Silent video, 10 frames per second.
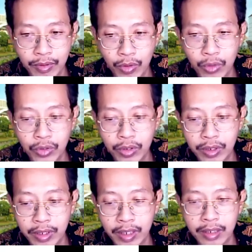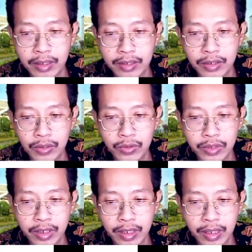note your attendance
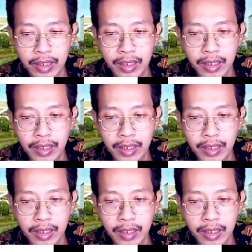using